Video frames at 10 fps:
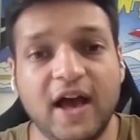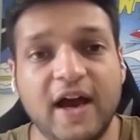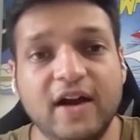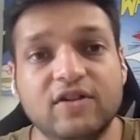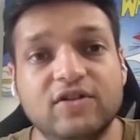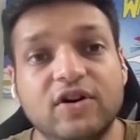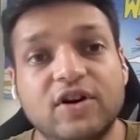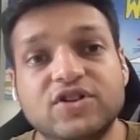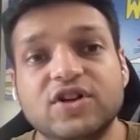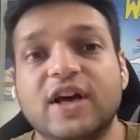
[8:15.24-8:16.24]
and the
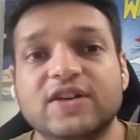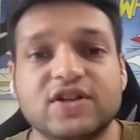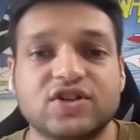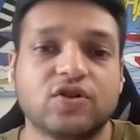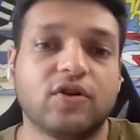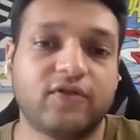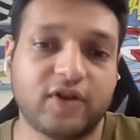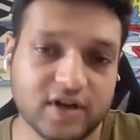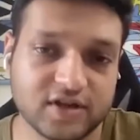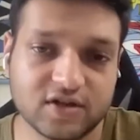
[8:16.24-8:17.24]
digitization of
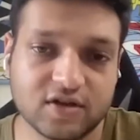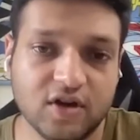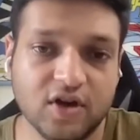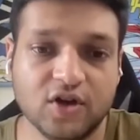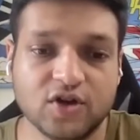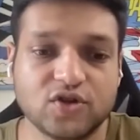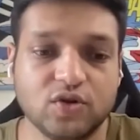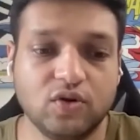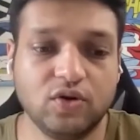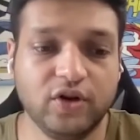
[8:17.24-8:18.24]
trust.
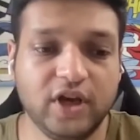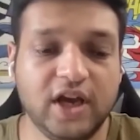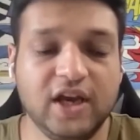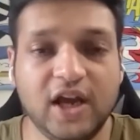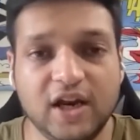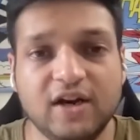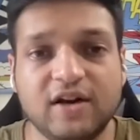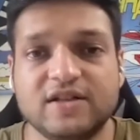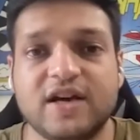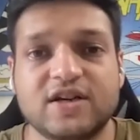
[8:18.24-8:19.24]
So in any
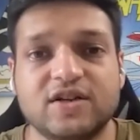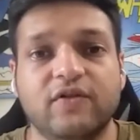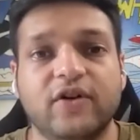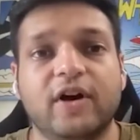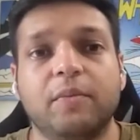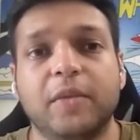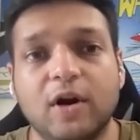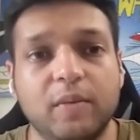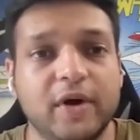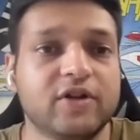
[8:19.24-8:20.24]
transaction where a
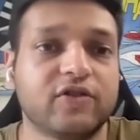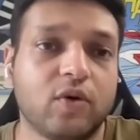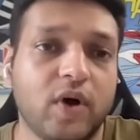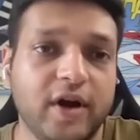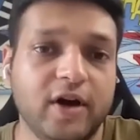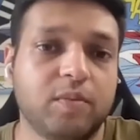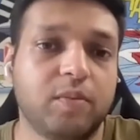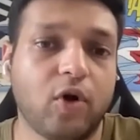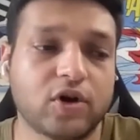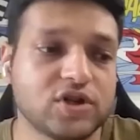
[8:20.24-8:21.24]
middleman is required,
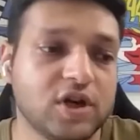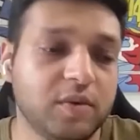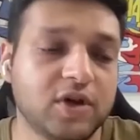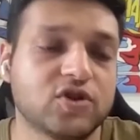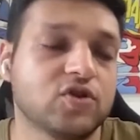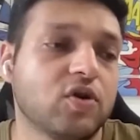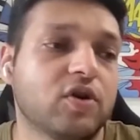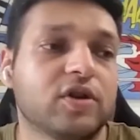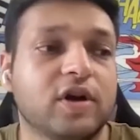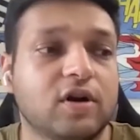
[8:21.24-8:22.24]
blockchain makes
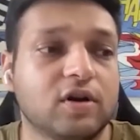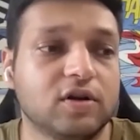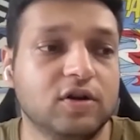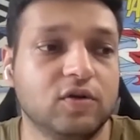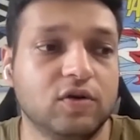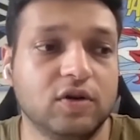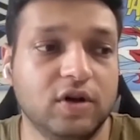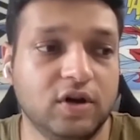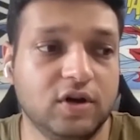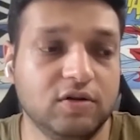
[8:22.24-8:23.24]
sure that, you
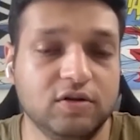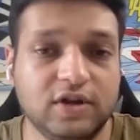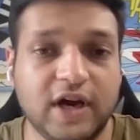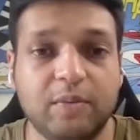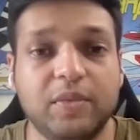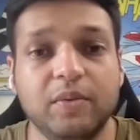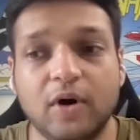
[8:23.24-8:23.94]
know, that